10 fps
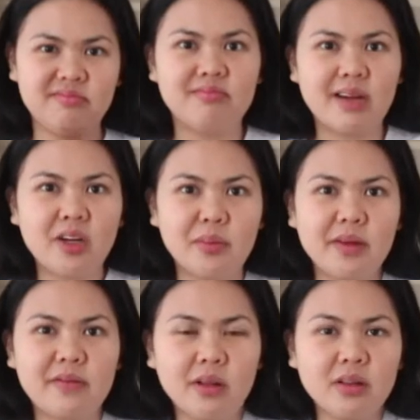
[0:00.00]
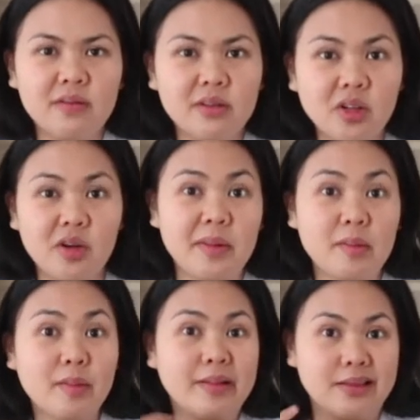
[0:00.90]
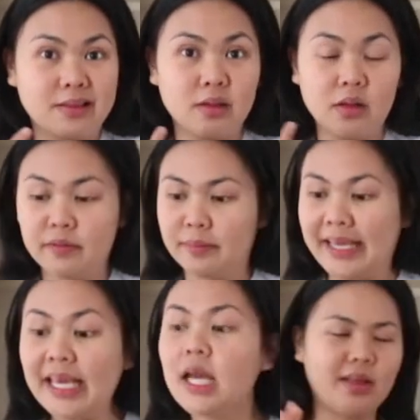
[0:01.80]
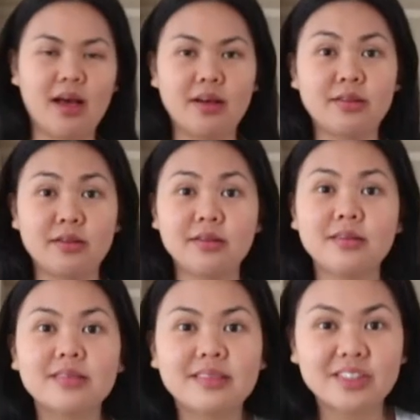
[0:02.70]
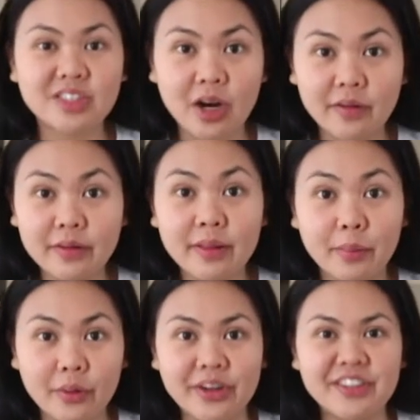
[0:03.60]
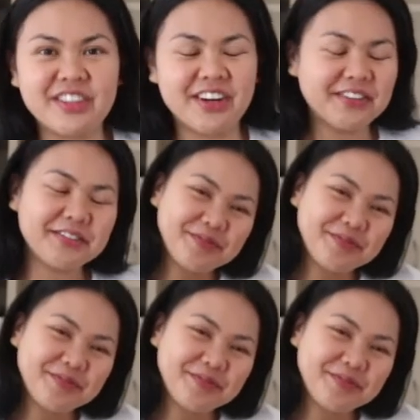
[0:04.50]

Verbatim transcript: Might not be a lot for a lot of people, but this is a lot for me. I'll start off with the boring stuff.